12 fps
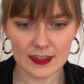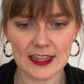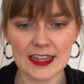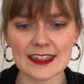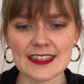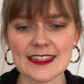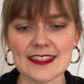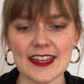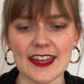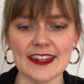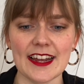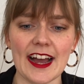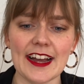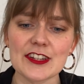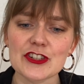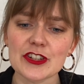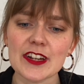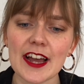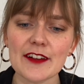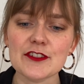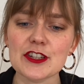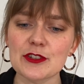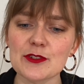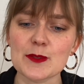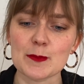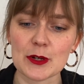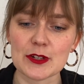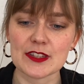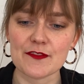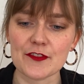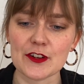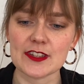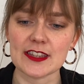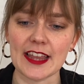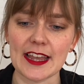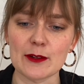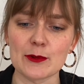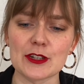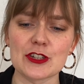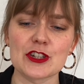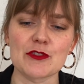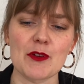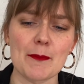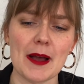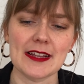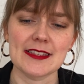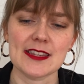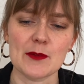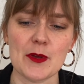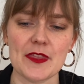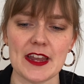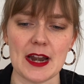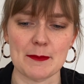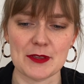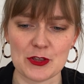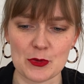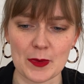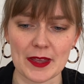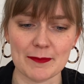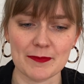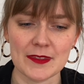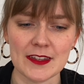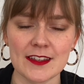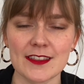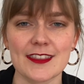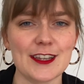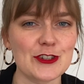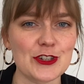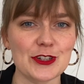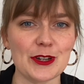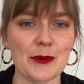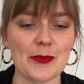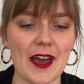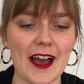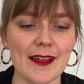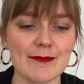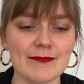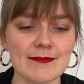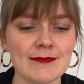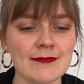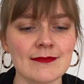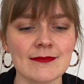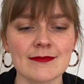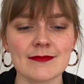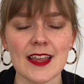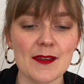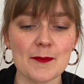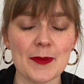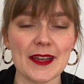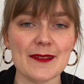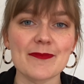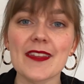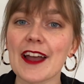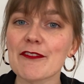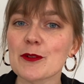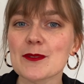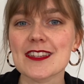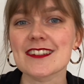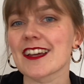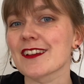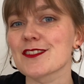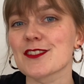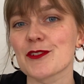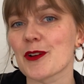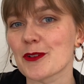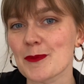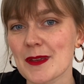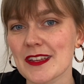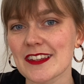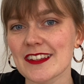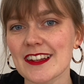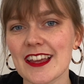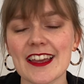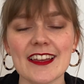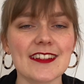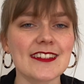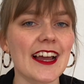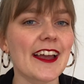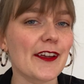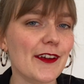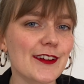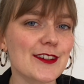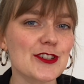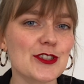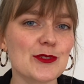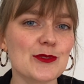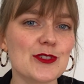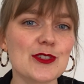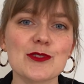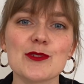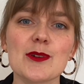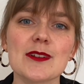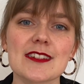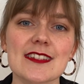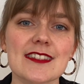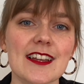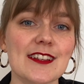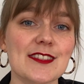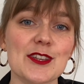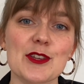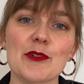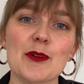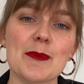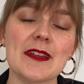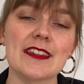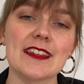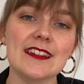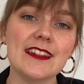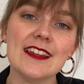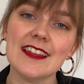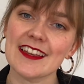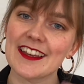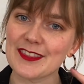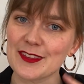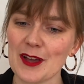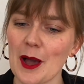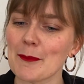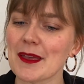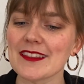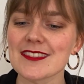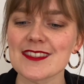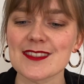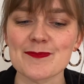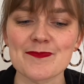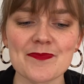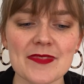And he said, I shouldn't have to use person first language to remind someone that I'm human. They should know that. But everyone's entitled to their own opinion, and I encourage you to discuss your opinion in the comments.